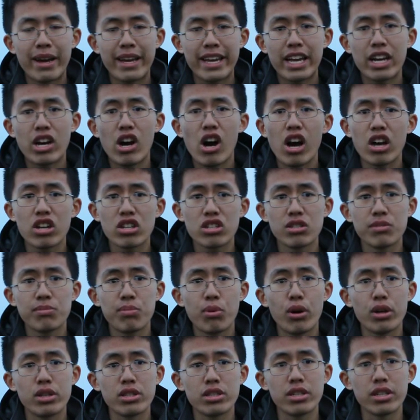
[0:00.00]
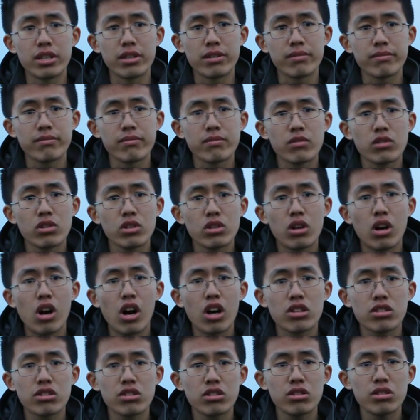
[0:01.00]
might get oxygen poisoning.
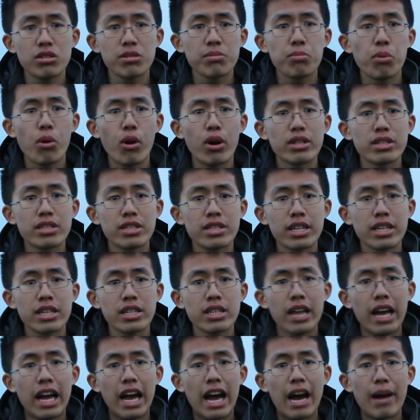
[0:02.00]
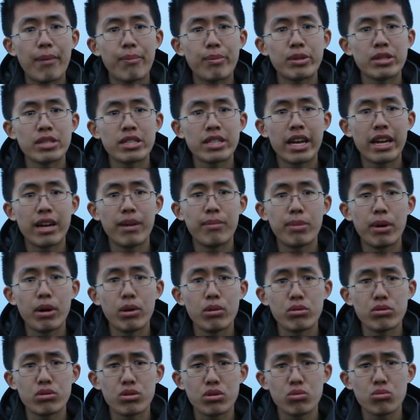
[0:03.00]
Oxygen poisoning happens at
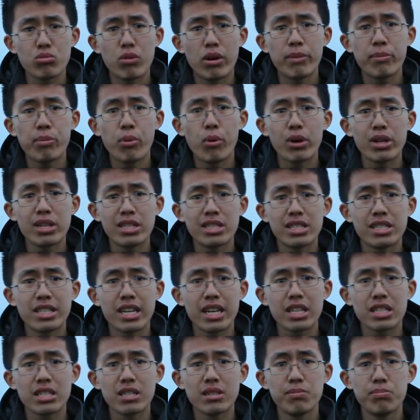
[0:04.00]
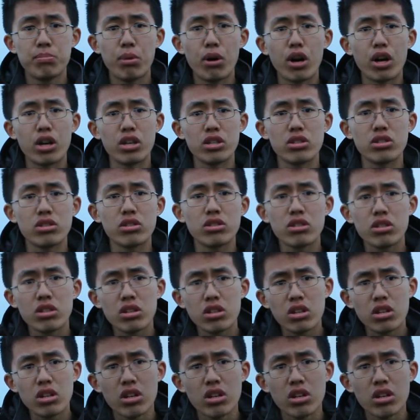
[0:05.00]
about 1.6 bars.